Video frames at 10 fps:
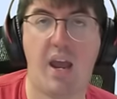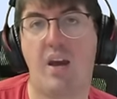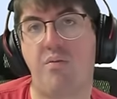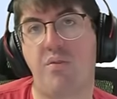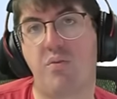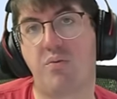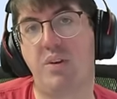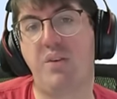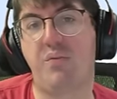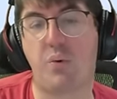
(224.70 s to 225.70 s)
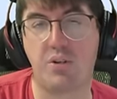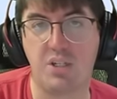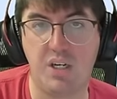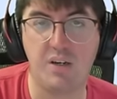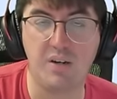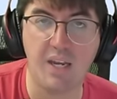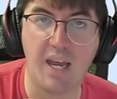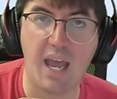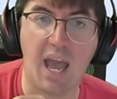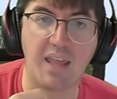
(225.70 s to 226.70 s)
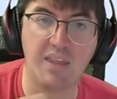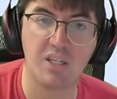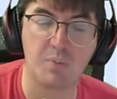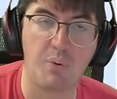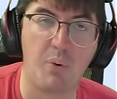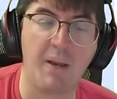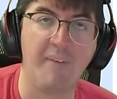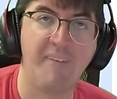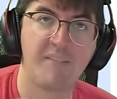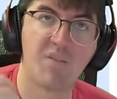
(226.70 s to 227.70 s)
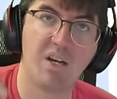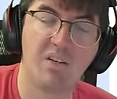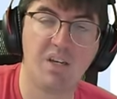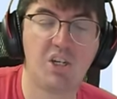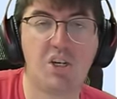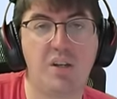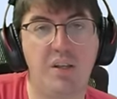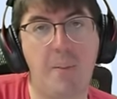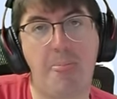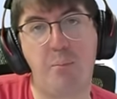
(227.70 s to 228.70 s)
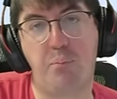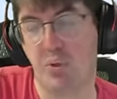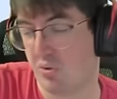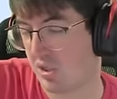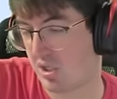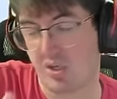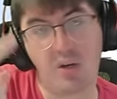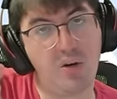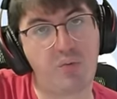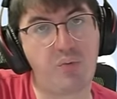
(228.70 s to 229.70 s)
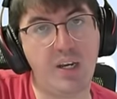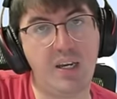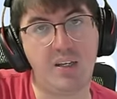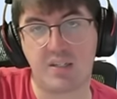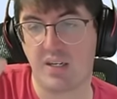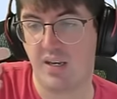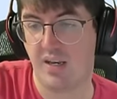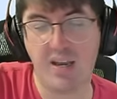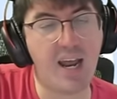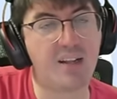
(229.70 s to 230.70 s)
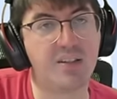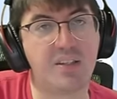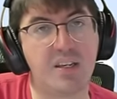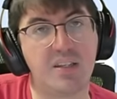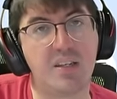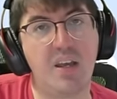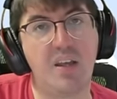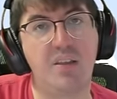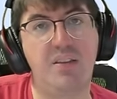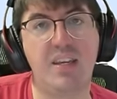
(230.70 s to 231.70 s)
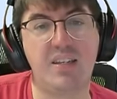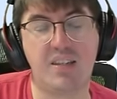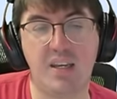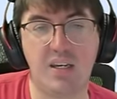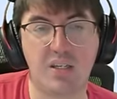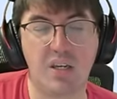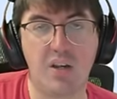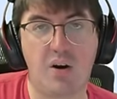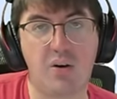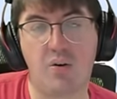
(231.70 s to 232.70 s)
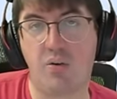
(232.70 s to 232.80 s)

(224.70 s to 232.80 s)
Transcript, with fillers: have reforged gear yet at this point. Additionally, boots, rings, necklaces, these things are